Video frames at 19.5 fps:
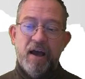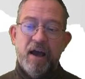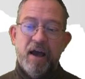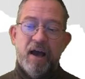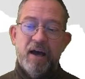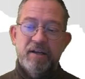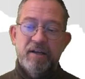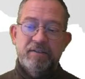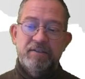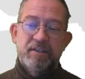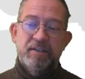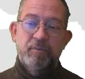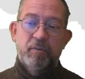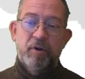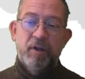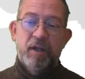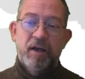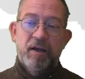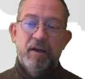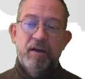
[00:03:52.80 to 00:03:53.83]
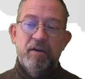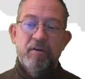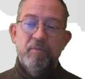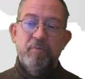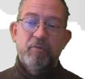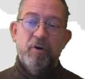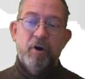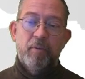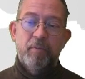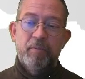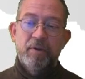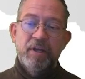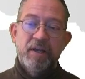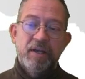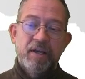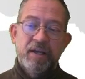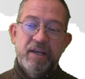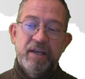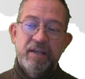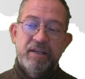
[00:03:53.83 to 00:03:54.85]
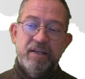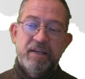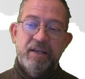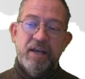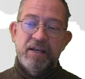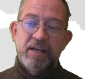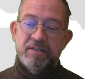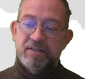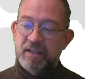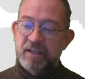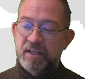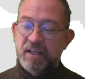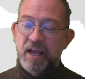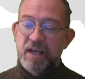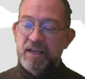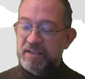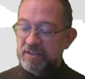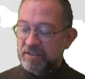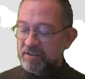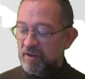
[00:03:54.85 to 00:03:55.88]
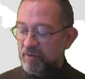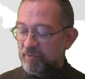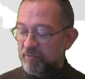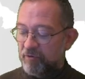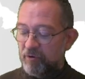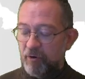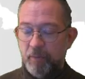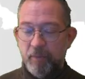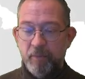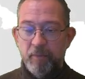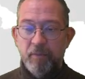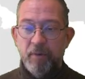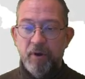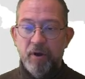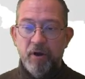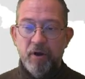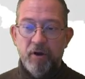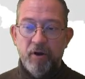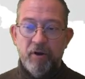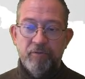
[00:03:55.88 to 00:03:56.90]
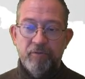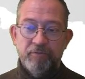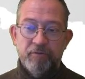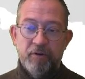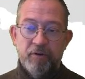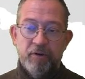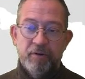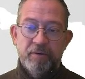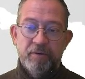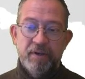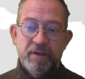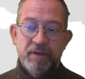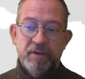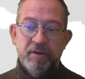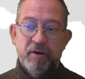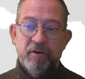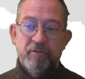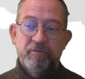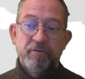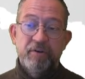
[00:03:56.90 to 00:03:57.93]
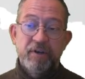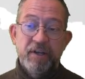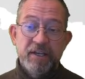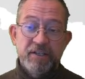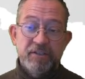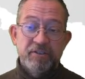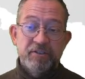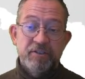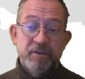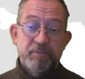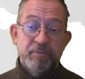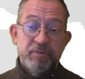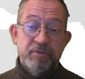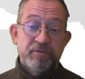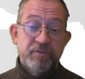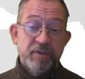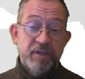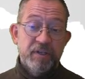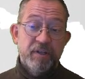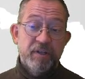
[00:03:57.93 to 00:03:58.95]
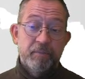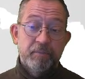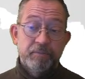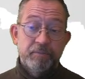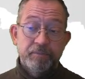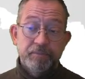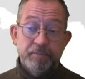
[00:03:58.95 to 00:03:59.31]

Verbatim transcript: are similar probably indicates that there is some form of, of relationship between them